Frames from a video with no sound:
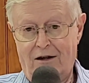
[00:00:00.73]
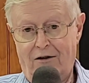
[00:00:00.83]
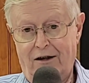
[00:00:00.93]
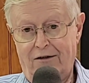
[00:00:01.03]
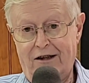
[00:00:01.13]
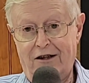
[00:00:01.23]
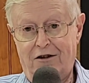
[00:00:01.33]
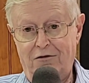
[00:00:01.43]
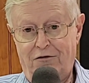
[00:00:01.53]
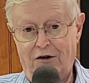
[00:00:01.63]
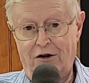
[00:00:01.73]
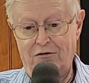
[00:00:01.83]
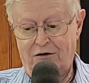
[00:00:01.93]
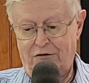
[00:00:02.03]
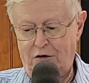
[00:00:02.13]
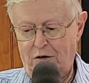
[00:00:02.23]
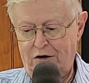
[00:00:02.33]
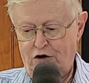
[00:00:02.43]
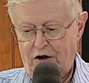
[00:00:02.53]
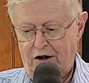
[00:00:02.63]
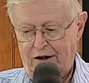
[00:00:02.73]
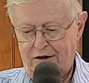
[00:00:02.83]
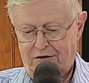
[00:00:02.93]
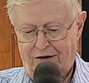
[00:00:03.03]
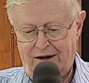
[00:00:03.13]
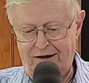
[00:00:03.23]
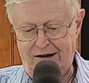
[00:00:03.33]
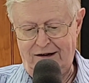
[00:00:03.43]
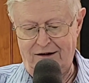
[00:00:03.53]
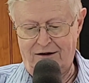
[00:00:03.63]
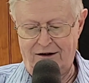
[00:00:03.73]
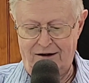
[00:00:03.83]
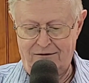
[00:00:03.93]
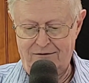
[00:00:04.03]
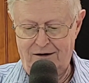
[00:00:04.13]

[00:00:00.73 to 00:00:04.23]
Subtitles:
All right, thank you for those of you who are joining us via the internet.